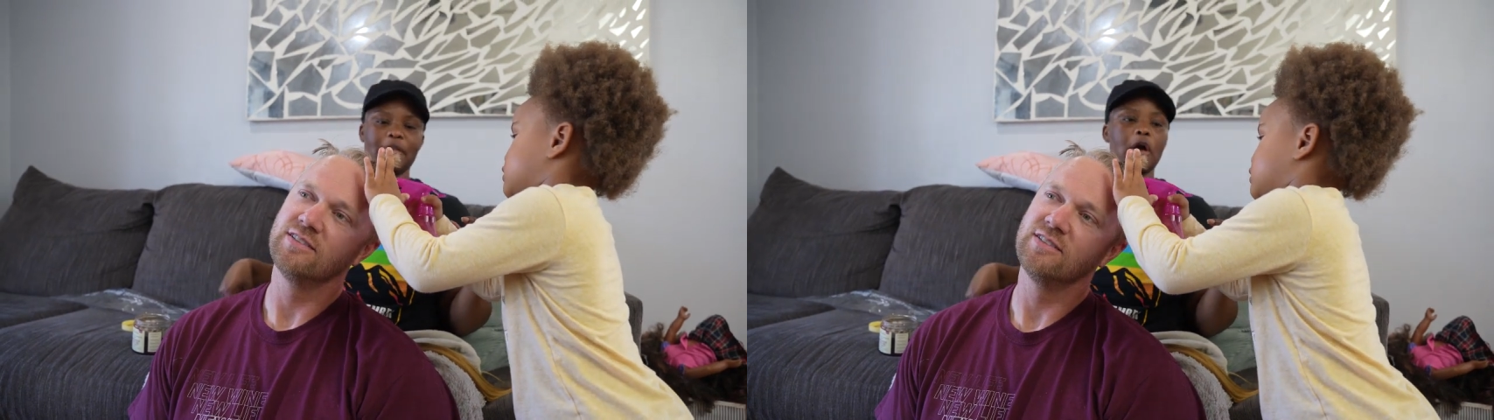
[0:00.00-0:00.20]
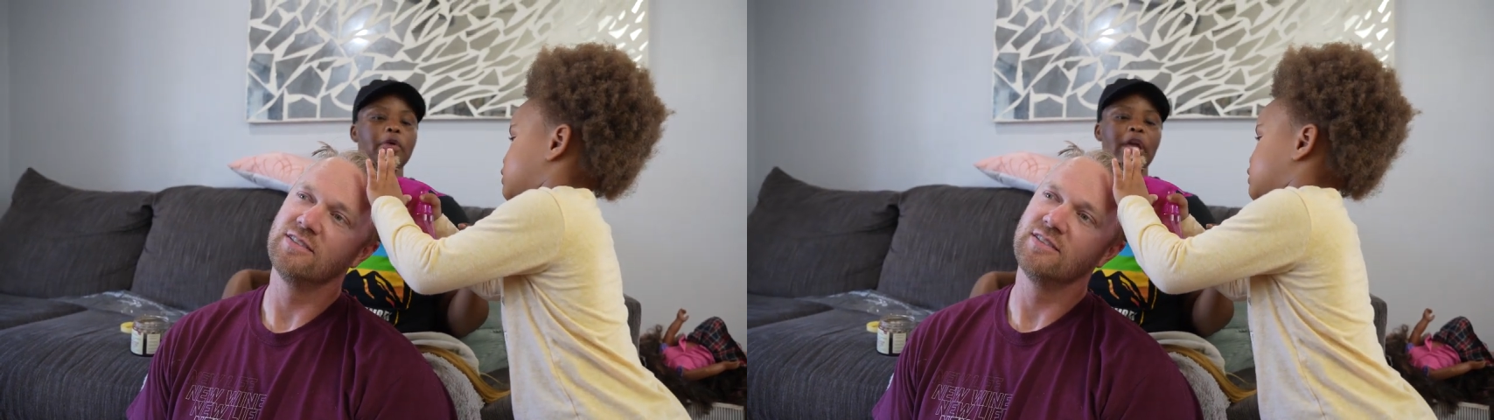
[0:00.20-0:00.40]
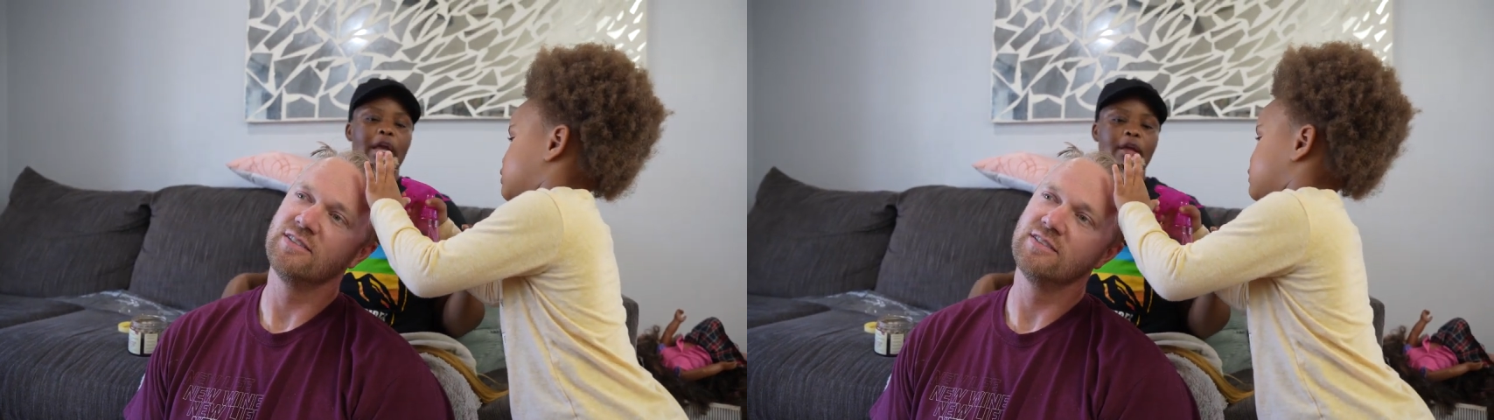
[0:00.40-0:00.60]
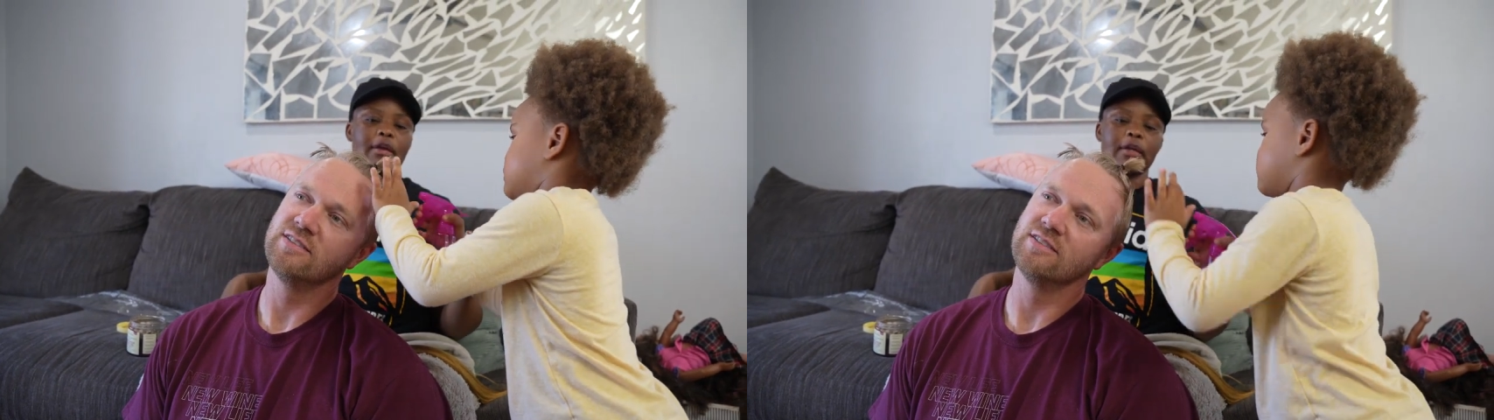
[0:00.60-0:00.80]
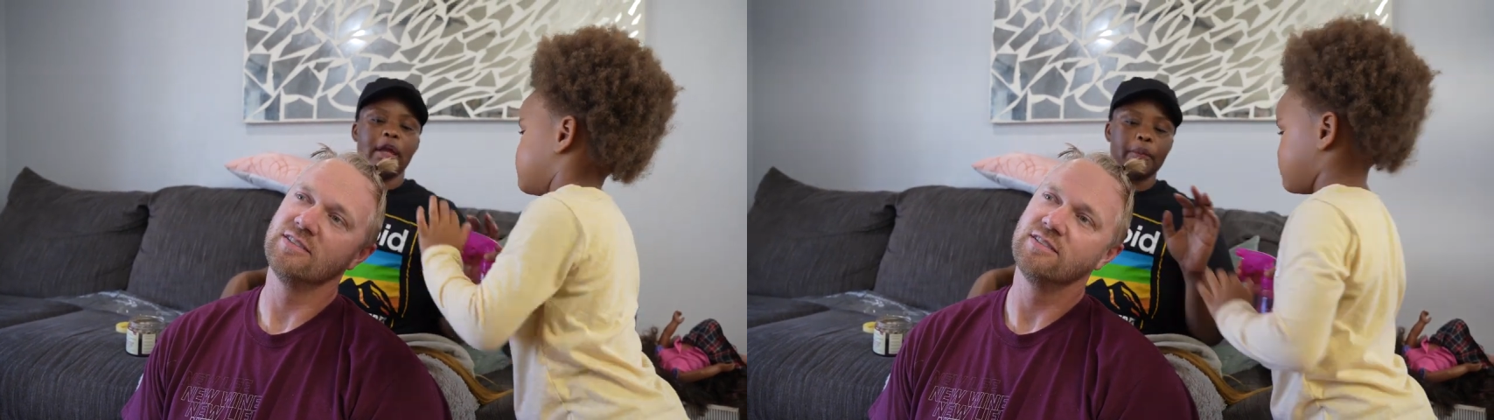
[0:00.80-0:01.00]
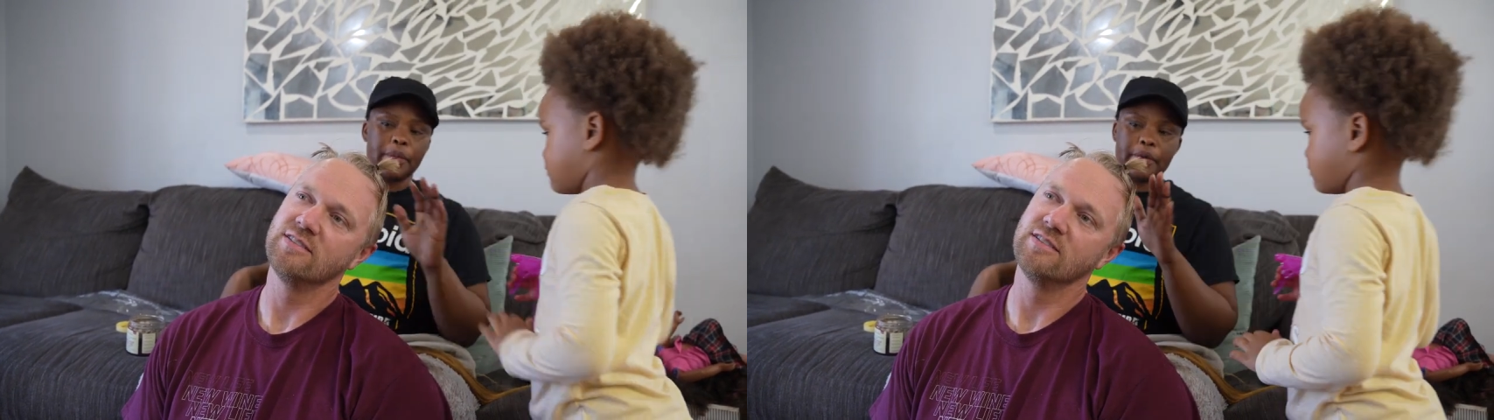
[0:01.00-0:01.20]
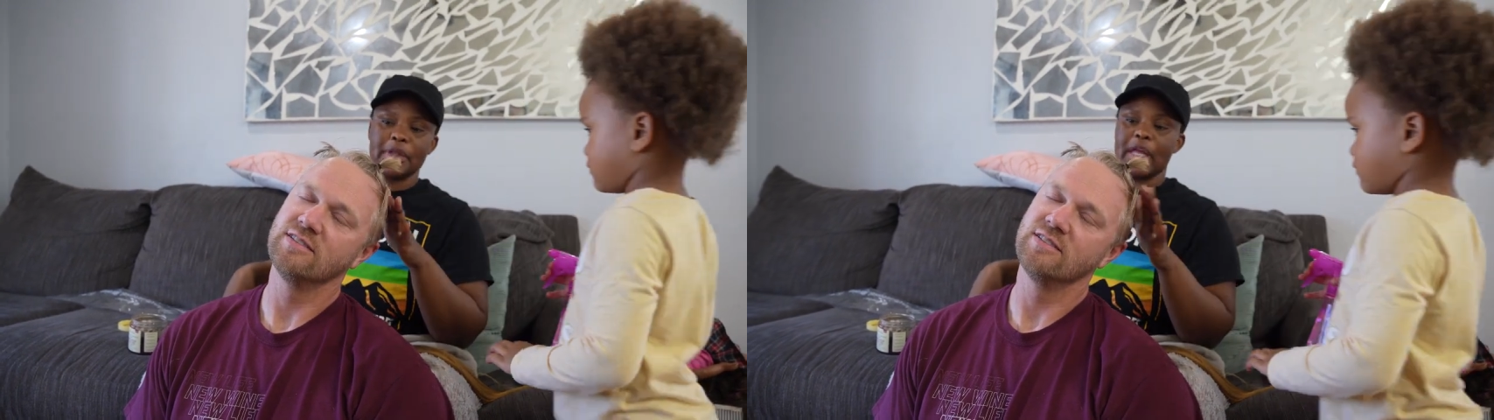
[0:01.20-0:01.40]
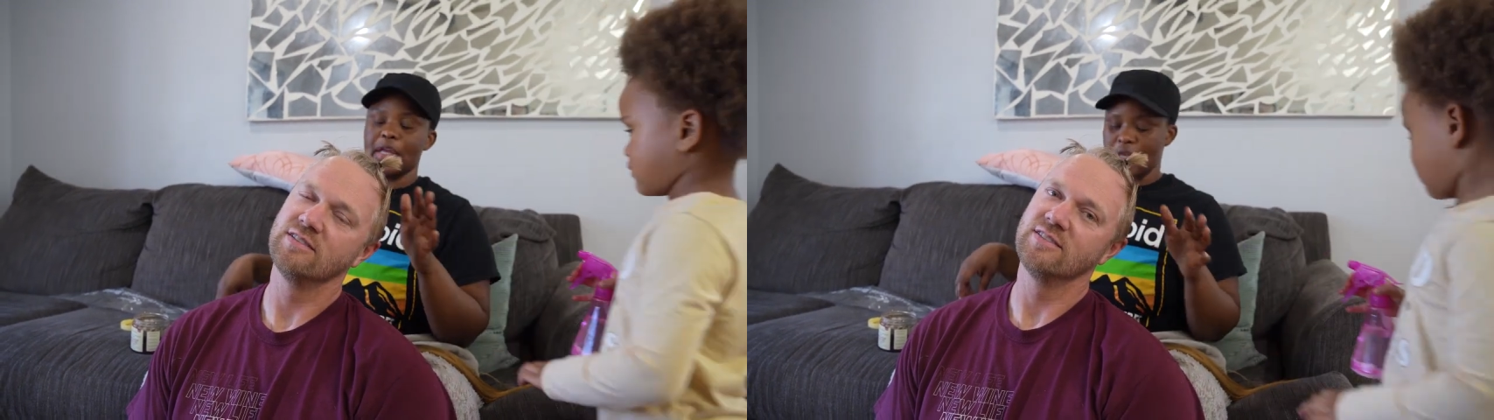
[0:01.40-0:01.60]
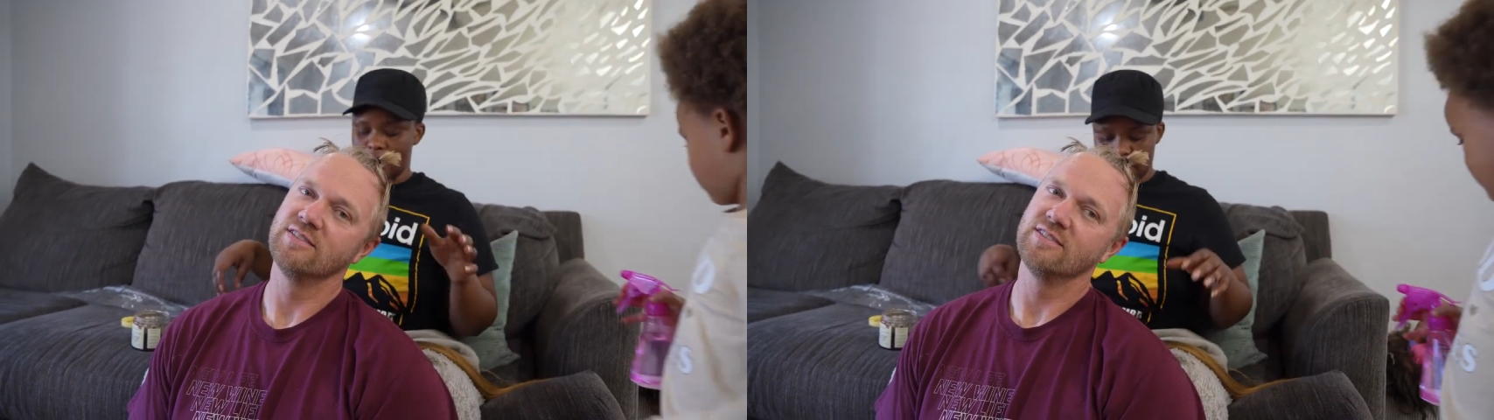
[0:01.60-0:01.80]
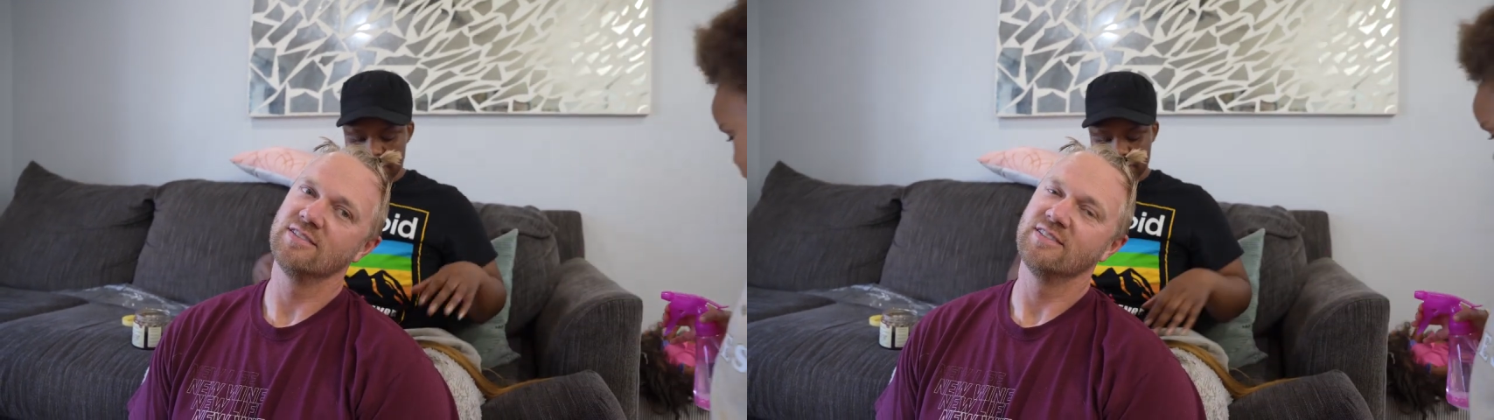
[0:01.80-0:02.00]
Speaker 1: Okay, good helper. Thank
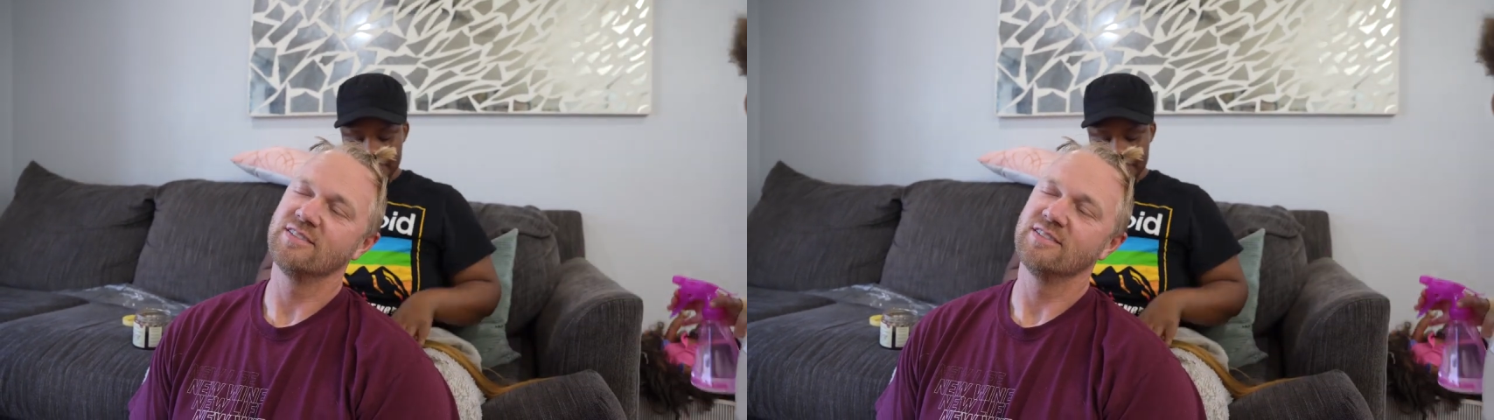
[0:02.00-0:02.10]
you.